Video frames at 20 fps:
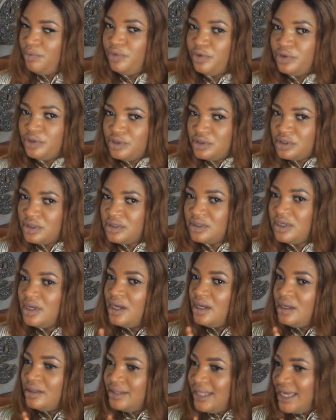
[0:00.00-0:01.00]
produce
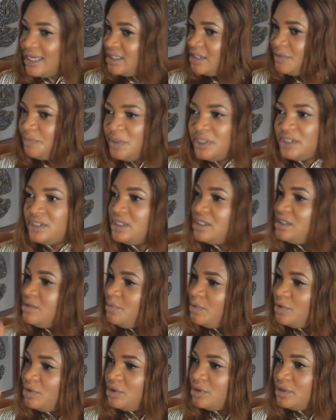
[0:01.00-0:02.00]
30 pieces,
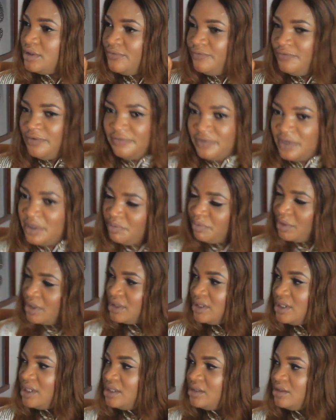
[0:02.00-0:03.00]
produce 15
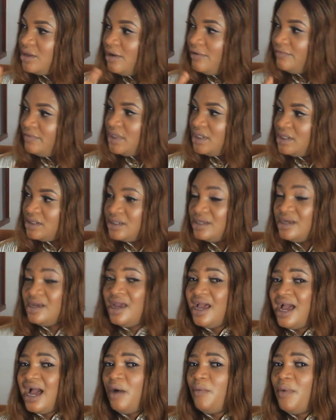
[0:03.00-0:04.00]
pieces of this.
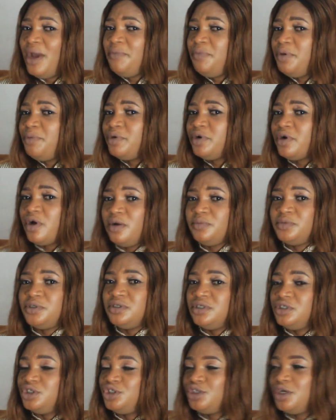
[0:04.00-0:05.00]
And when people come to
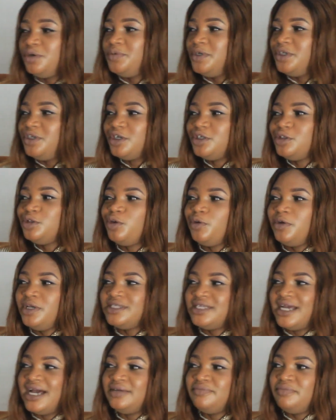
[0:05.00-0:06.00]
the shop, they don't know
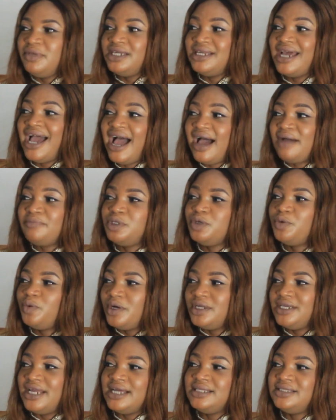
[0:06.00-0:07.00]
it's handmade. I'm the
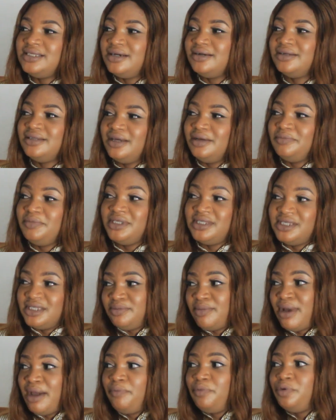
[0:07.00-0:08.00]
one that tell them it is
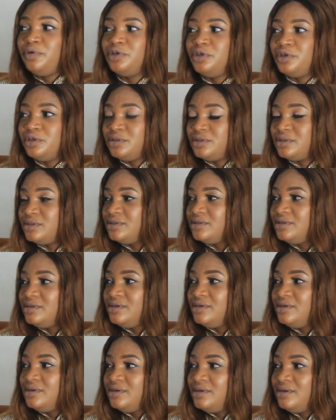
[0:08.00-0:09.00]
my product.
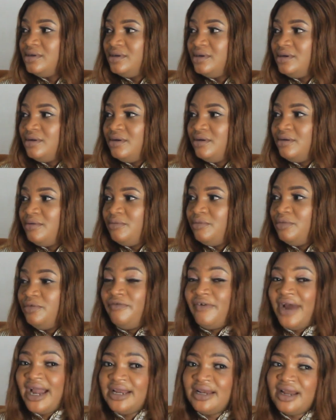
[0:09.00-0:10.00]

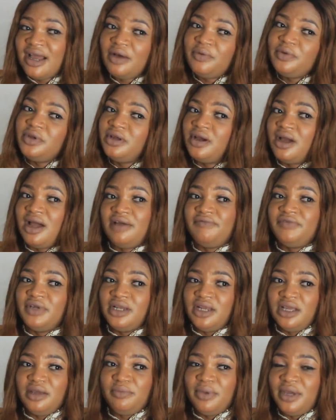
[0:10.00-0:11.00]
Right now, we don't have a
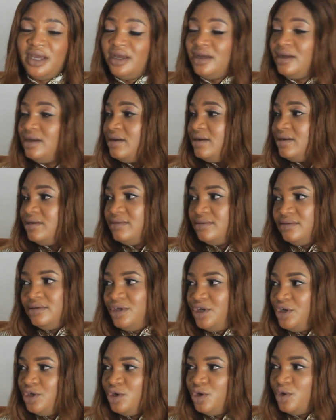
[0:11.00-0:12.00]

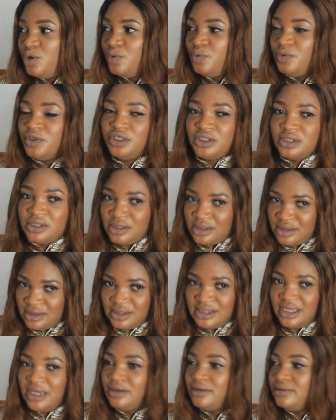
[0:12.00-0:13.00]
label. We
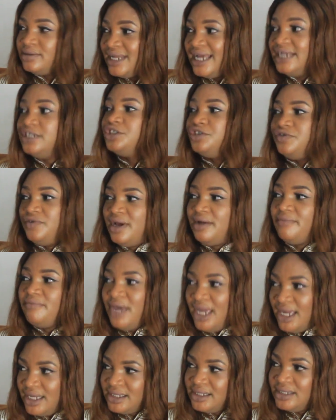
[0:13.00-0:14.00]
just sell
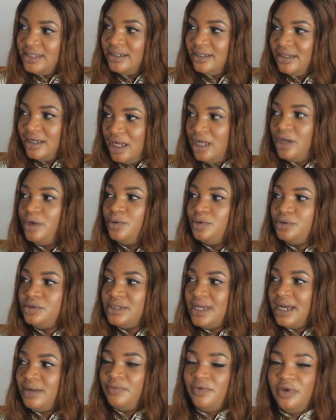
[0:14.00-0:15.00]
Nigerian-made
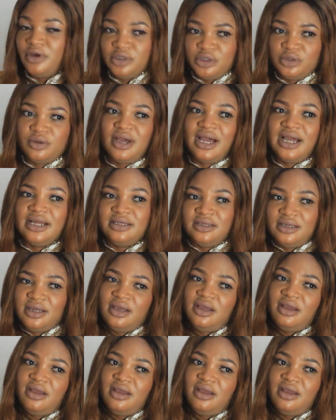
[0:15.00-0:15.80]
clothes, and we also have